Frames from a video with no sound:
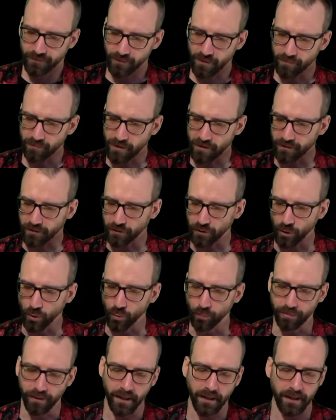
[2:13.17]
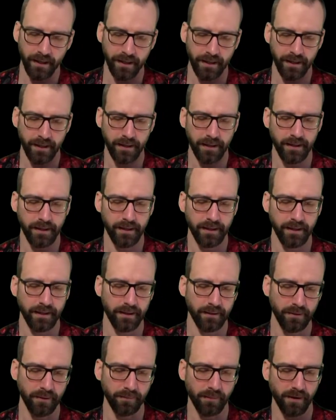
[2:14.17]
the globe.
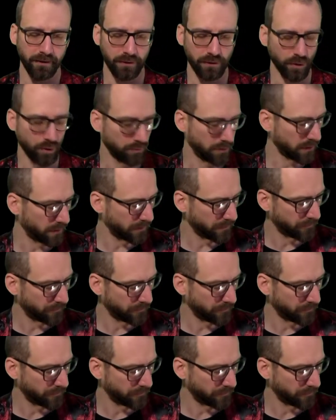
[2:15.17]
Right by the globe.